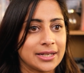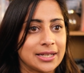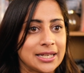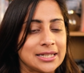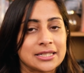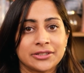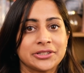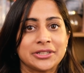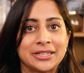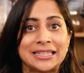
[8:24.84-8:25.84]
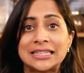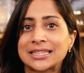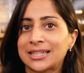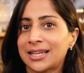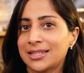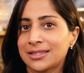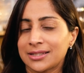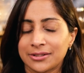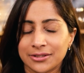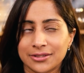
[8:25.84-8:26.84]
it doesn't lead to
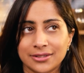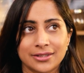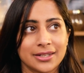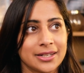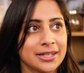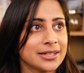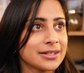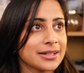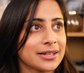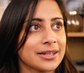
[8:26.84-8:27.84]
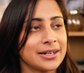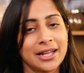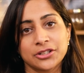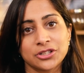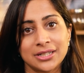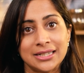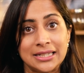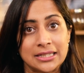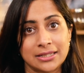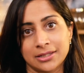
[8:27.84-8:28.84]
laziness. It can actually
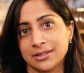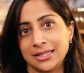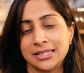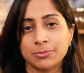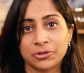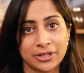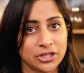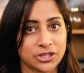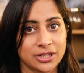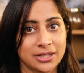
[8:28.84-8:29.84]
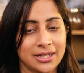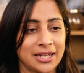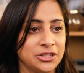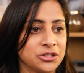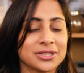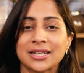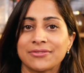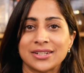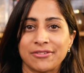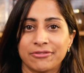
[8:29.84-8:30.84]
lead to inspiration, and you just have
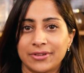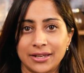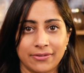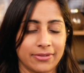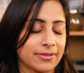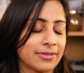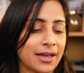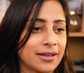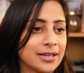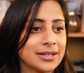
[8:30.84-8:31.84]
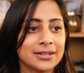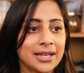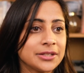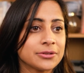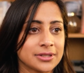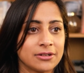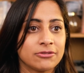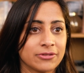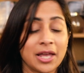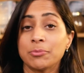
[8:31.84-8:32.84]
to have faith that letting
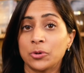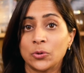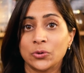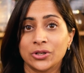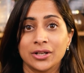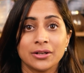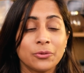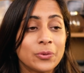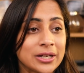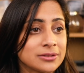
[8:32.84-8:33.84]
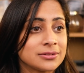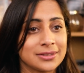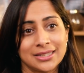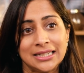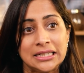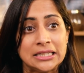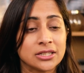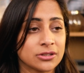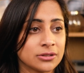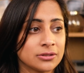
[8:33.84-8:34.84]
yourself get bored will lead
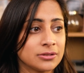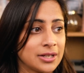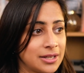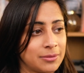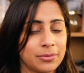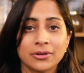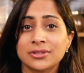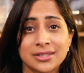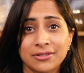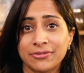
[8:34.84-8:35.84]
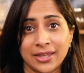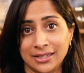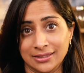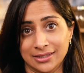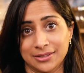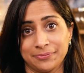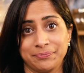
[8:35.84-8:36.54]
to positive things.